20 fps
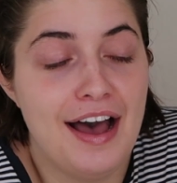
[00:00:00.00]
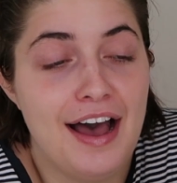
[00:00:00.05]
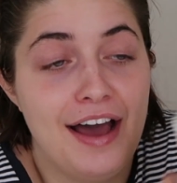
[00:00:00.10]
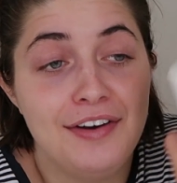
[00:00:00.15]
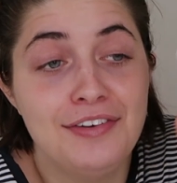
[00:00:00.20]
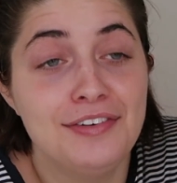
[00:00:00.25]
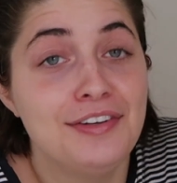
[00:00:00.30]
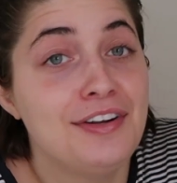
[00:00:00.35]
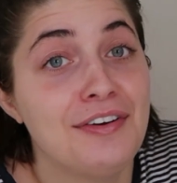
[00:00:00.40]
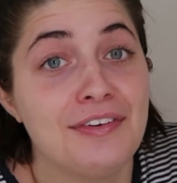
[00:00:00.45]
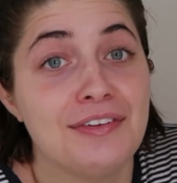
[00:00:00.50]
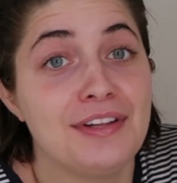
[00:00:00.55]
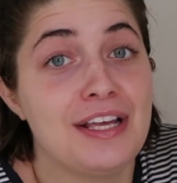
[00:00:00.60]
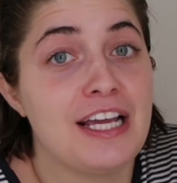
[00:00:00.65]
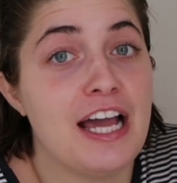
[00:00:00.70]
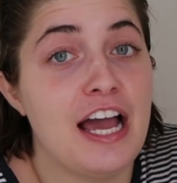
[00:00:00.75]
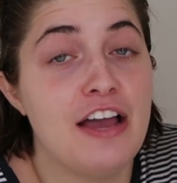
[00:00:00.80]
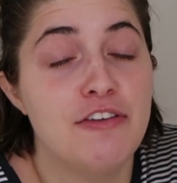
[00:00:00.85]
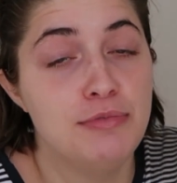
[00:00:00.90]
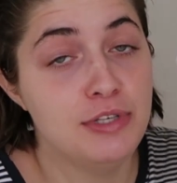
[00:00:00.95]
I don't know,
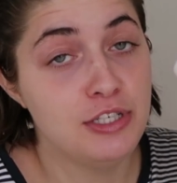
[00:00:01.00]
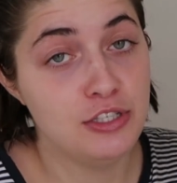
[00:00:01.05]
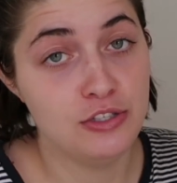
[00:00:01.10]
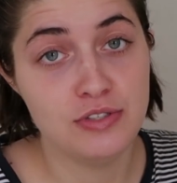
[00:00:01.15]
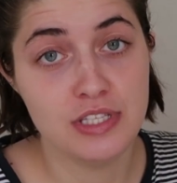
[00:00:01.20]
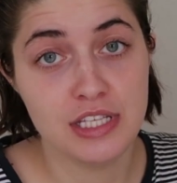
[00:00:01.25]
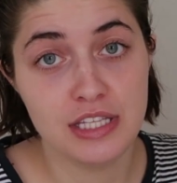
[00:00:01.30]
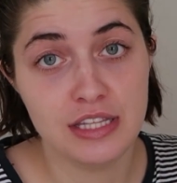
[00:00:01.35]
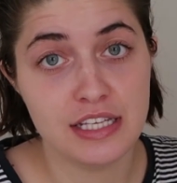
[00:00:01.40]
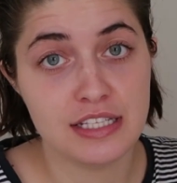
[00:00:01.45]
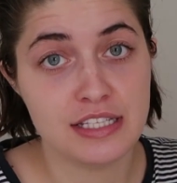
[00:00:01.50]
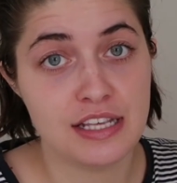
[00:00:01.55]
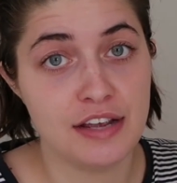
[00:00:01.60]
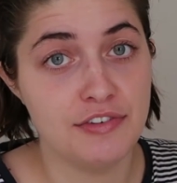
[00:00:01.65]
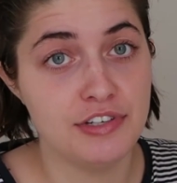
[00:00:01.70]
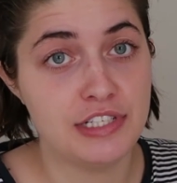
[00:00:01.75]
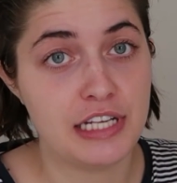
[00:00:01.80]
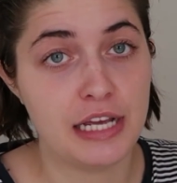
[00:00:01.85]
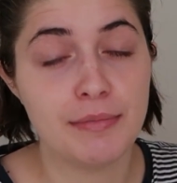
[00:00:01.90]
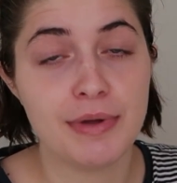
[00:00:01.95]
like I've been using this
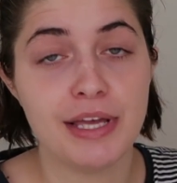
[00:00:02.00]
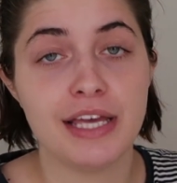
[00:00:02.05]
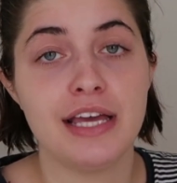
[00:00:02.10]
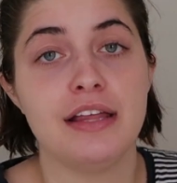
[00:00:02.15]
every time I